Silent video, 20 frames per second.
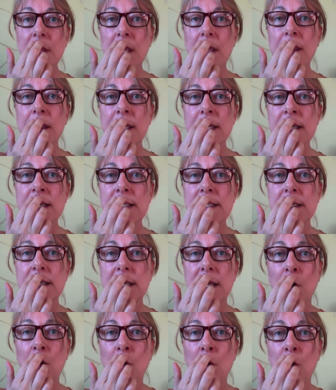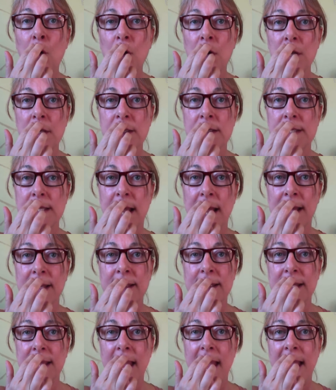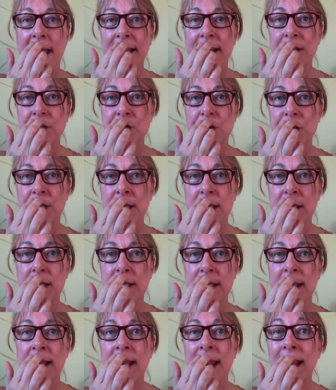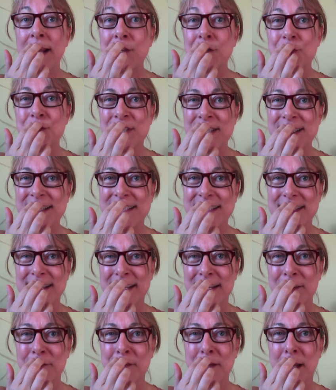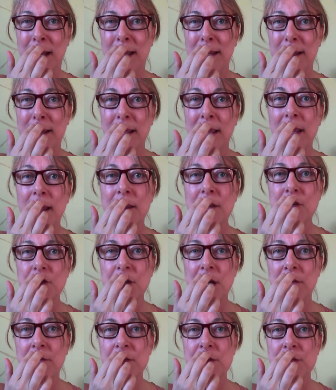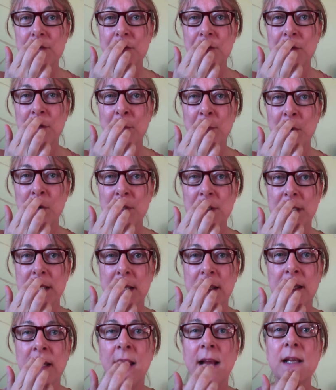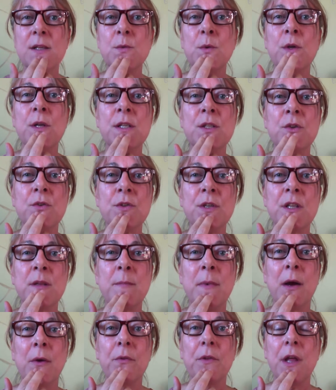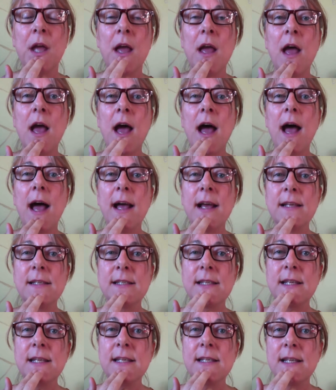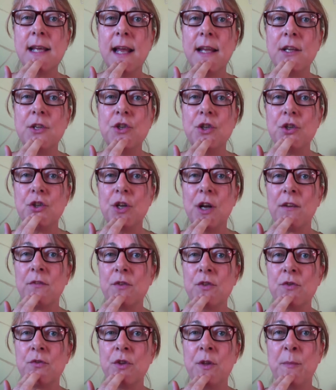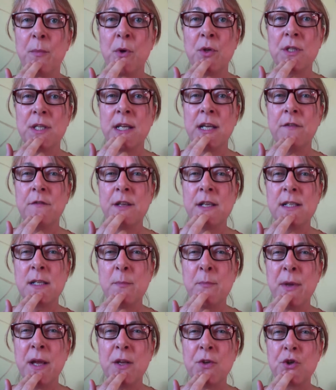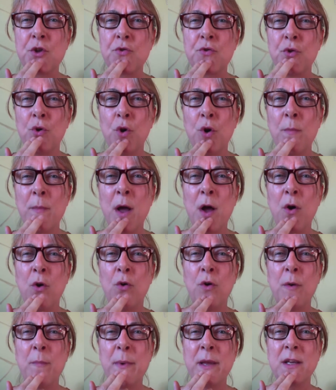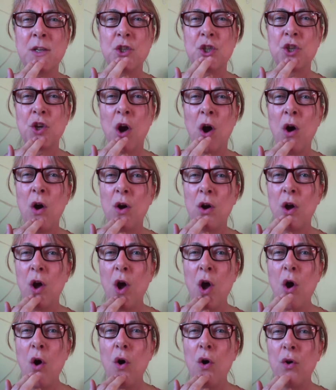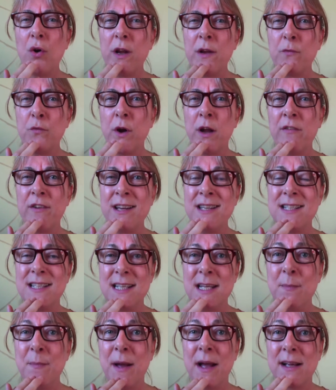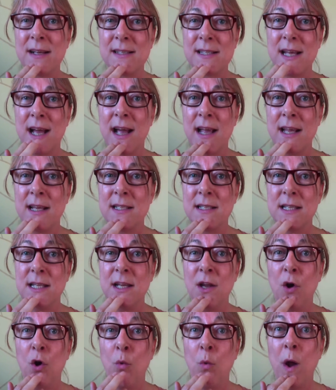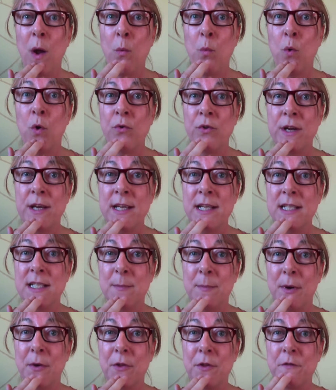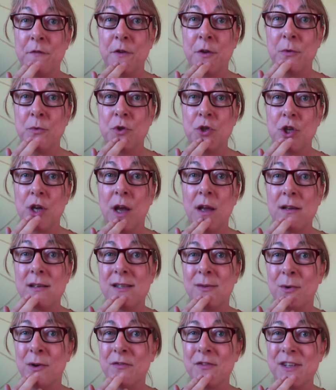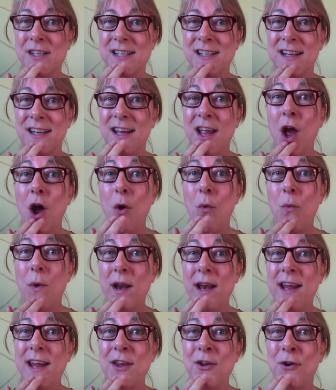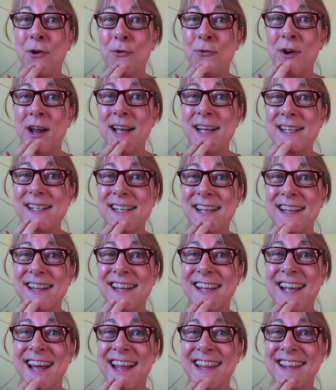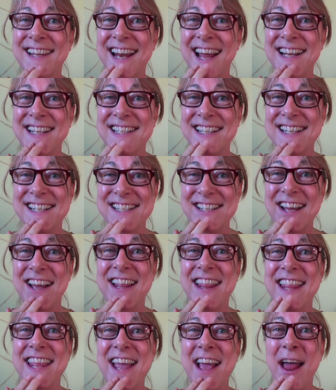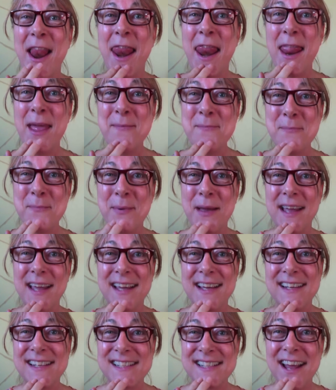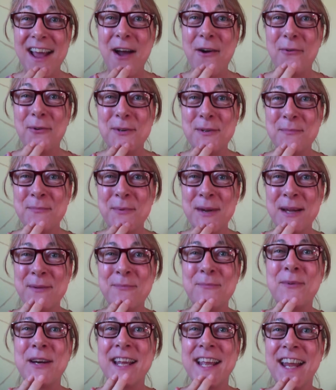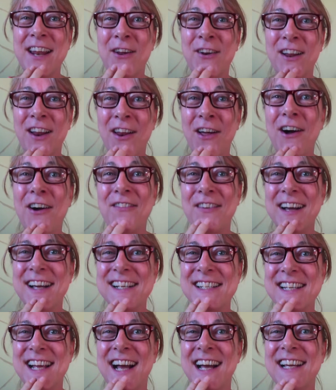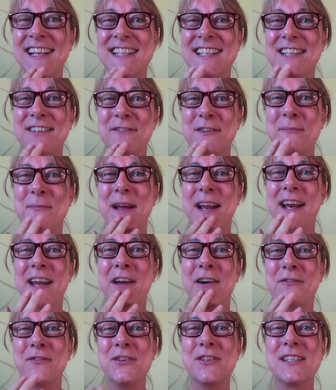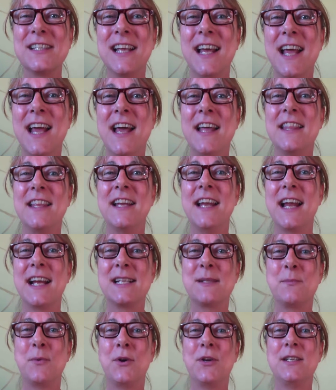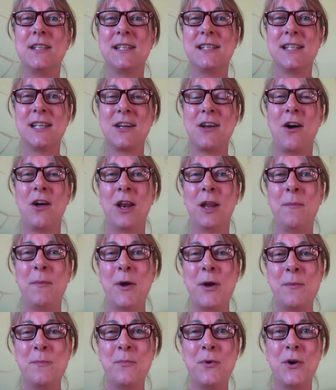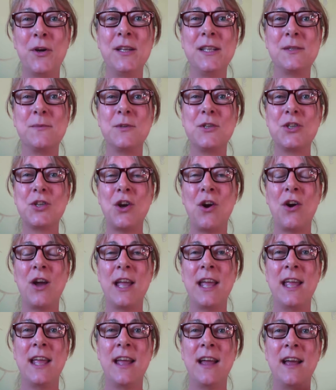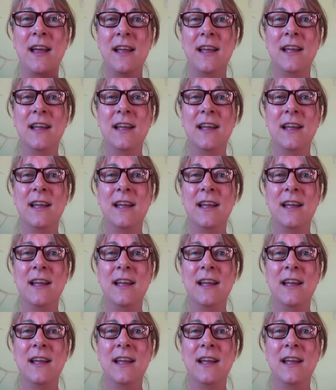These organs and the energy, the electricity, if you like, that travels through the body. The next one is under the mouth. As this energy travels through the body, if there's a big trauma or a big shock, or if we're in deep anxiety or we're worried about the future, so obviously winning your race at the athletics in the Olympics would be bringing on a lot of anxiety for many of us. The next point is the collarbone points, which are here.